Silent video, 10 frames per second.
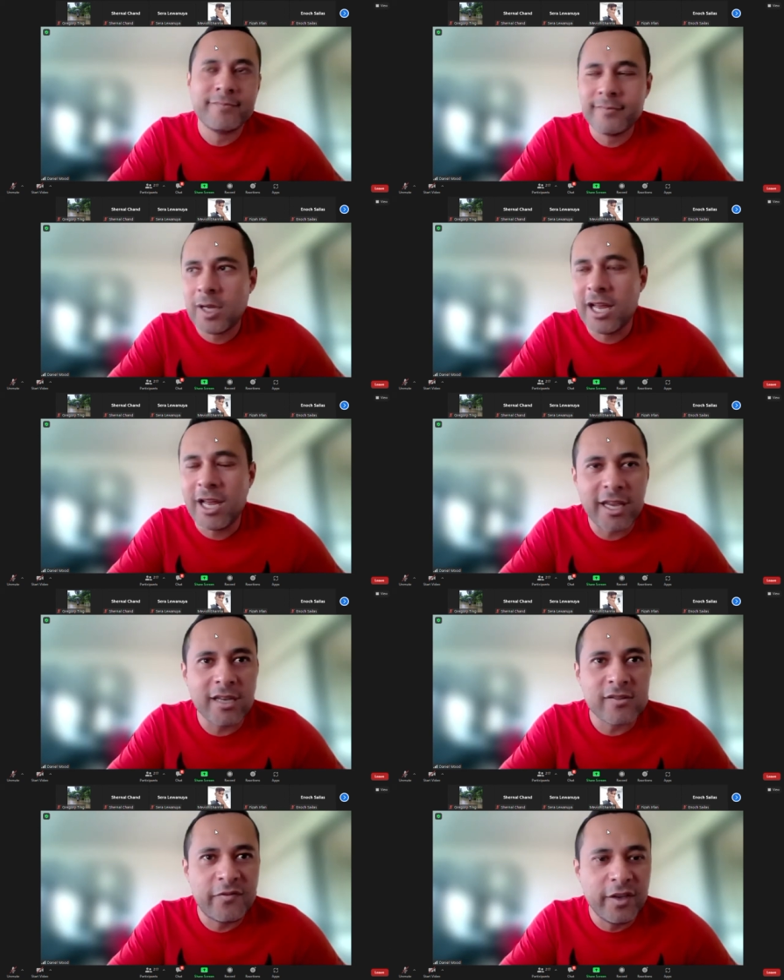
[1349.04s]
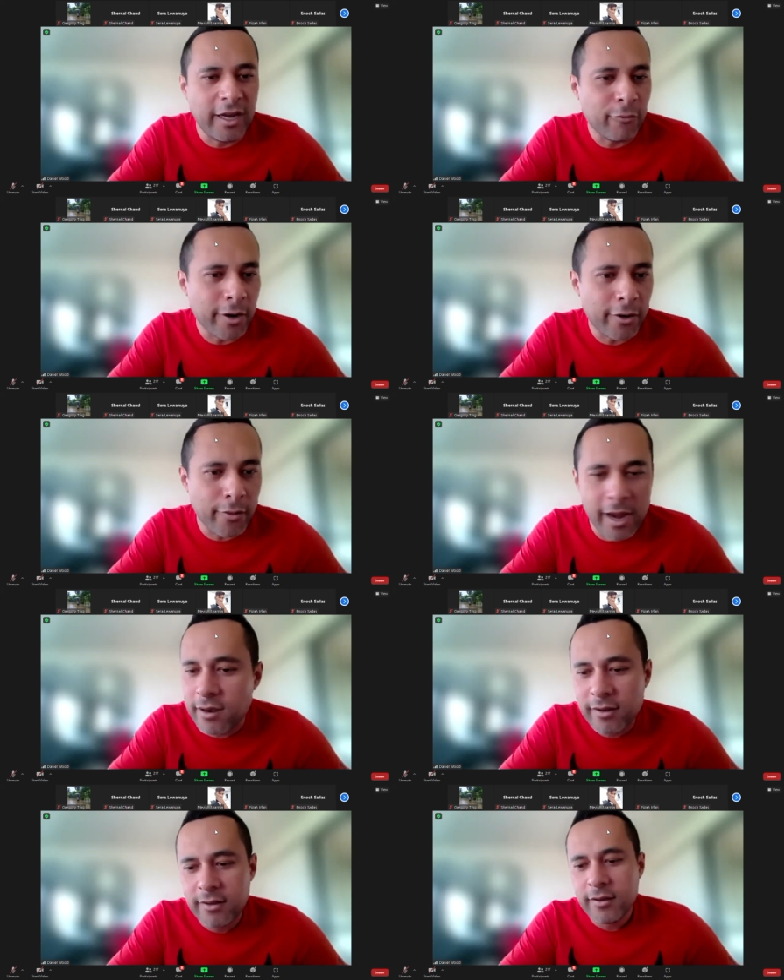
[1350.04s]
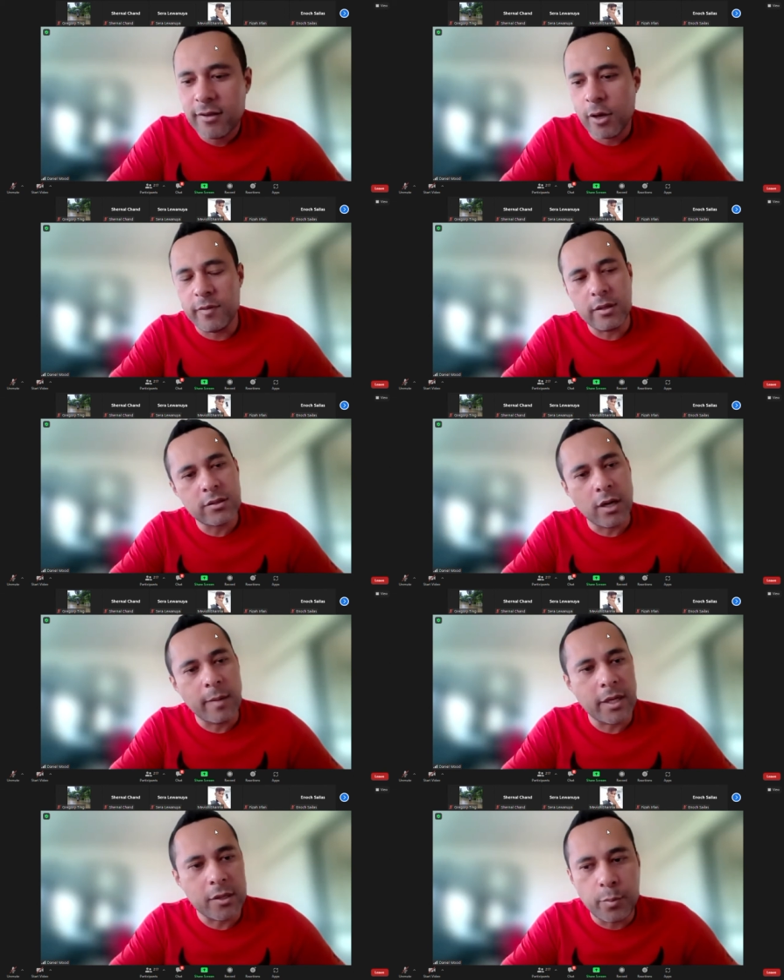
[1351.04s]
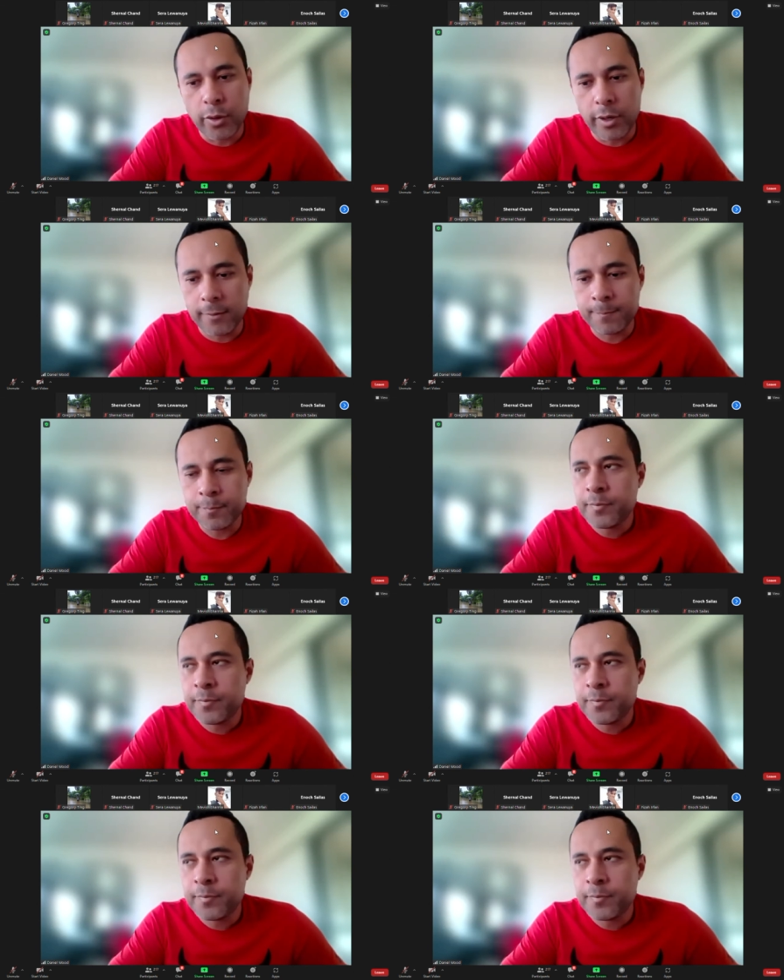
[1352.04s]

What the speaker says: I guess, feeling regret over the time that you put in.